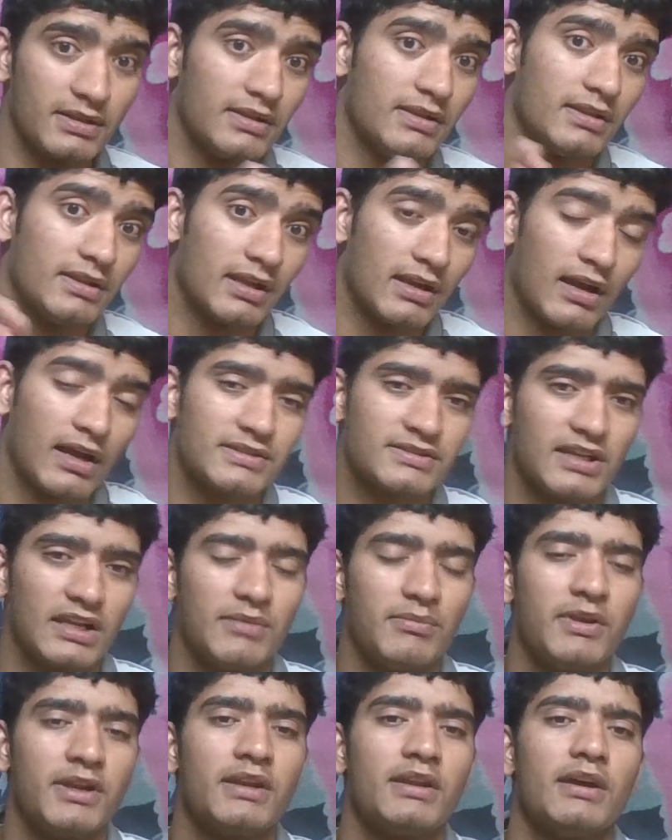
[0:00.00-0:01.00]
the last
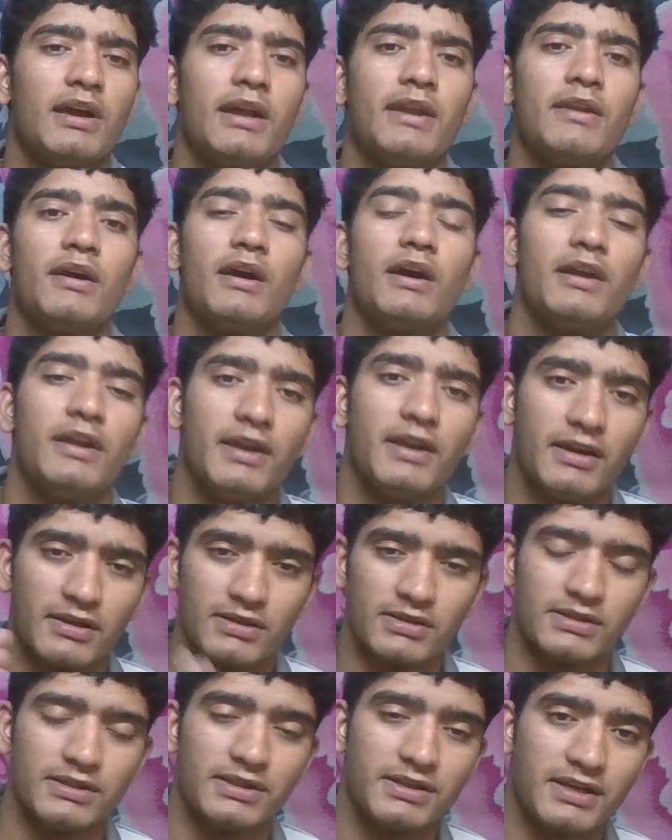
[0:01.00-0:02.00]
element, and
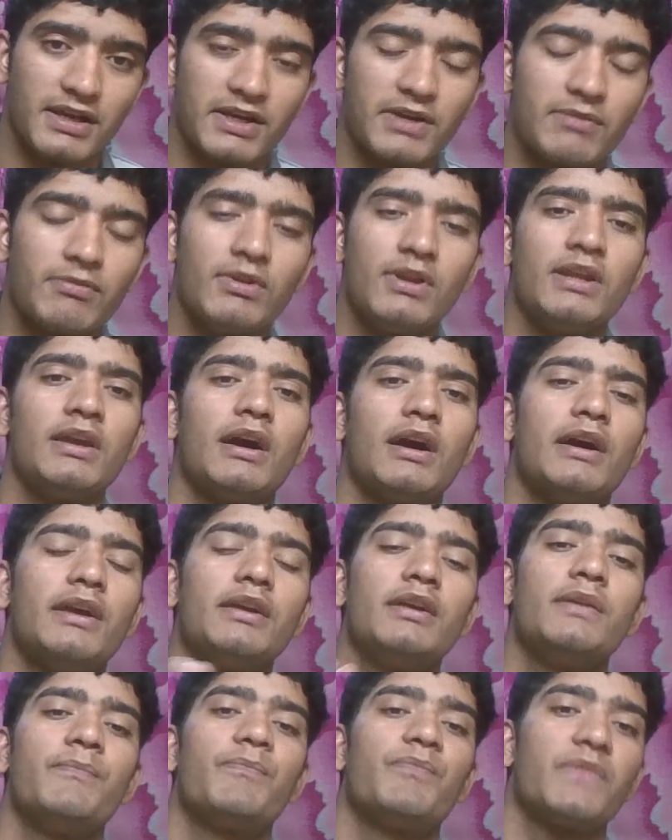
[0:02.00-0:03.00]
iteratively
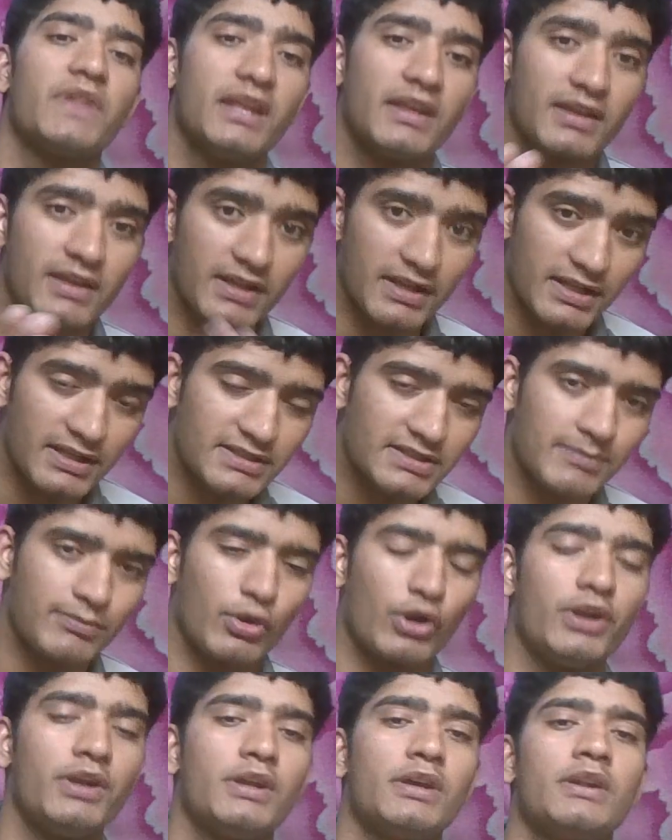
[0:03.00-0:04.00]
I increase the
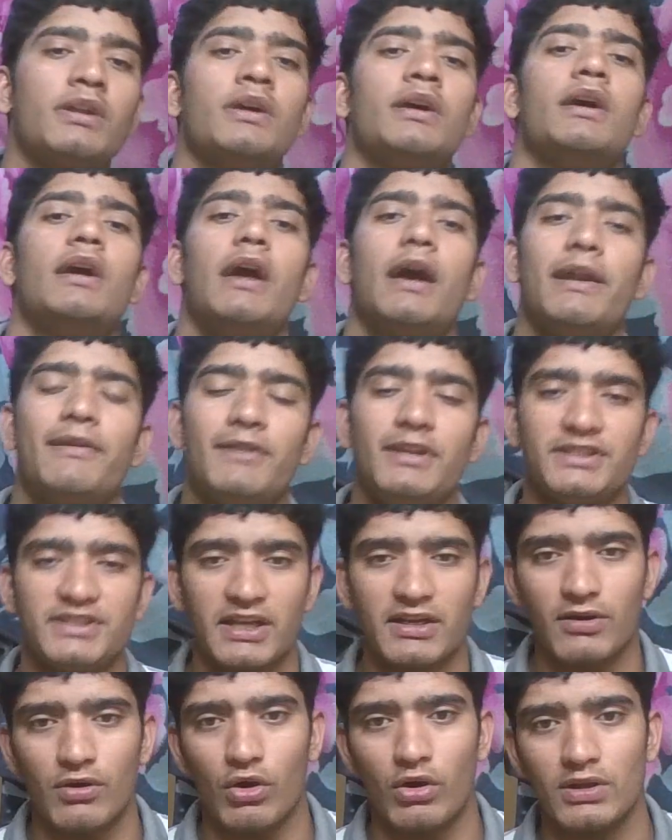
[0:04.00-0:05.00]
pointer and I'll
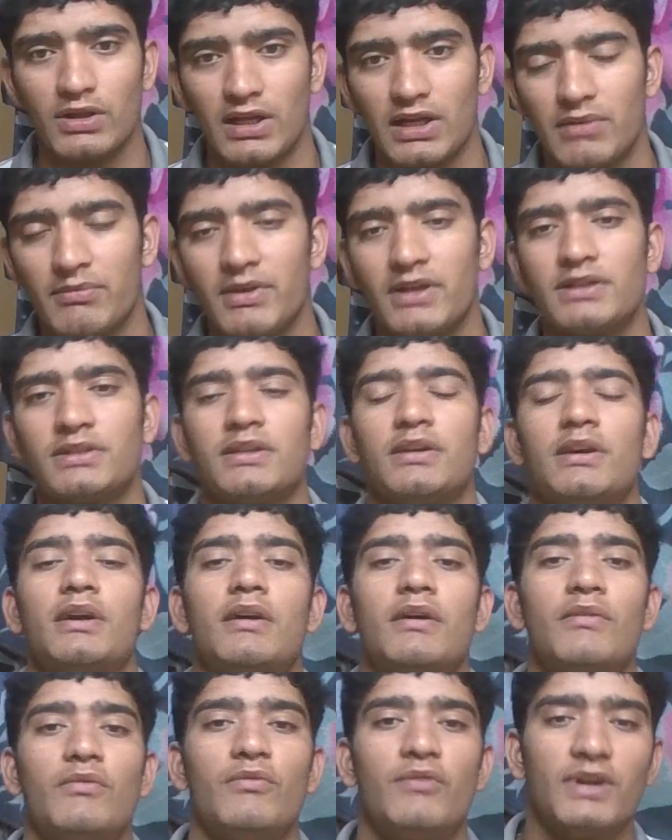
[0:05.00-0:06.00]
check all the elements.
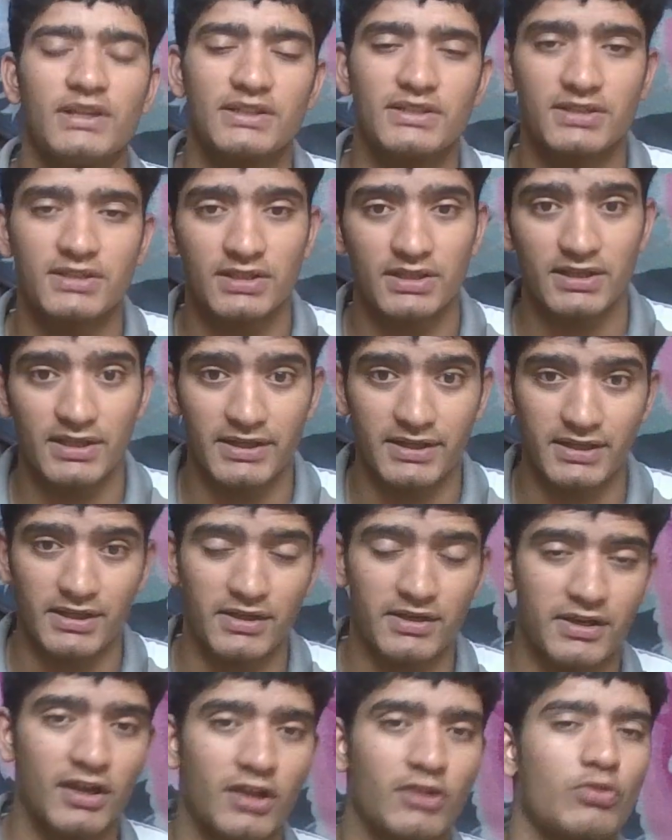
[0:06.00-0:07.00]
Once it
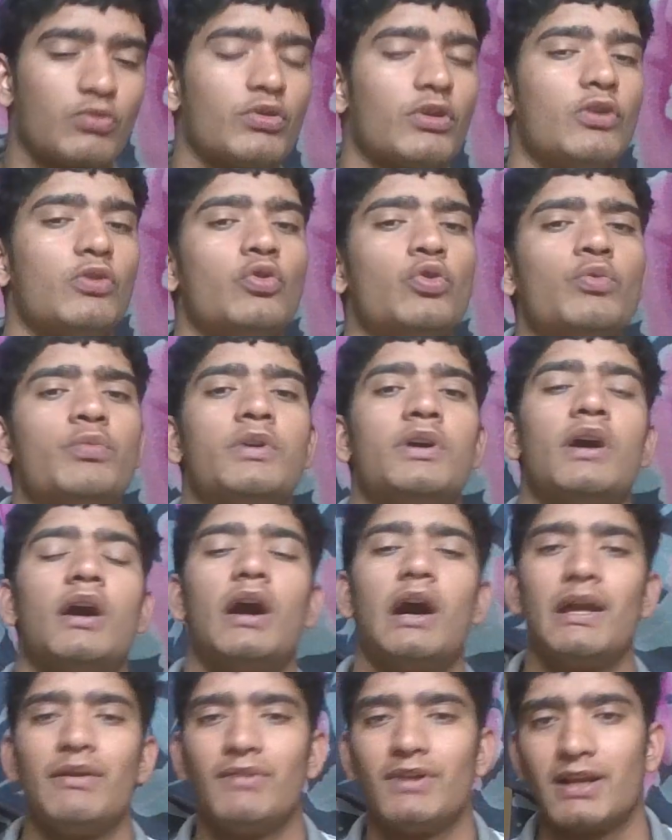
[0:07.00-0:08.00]
iterates the loop,
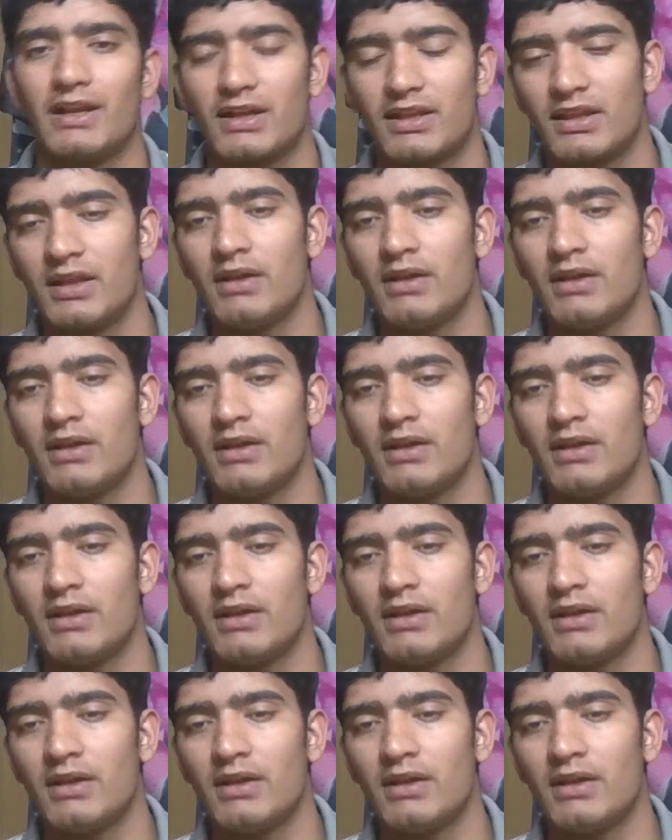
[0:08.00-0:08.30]
I will get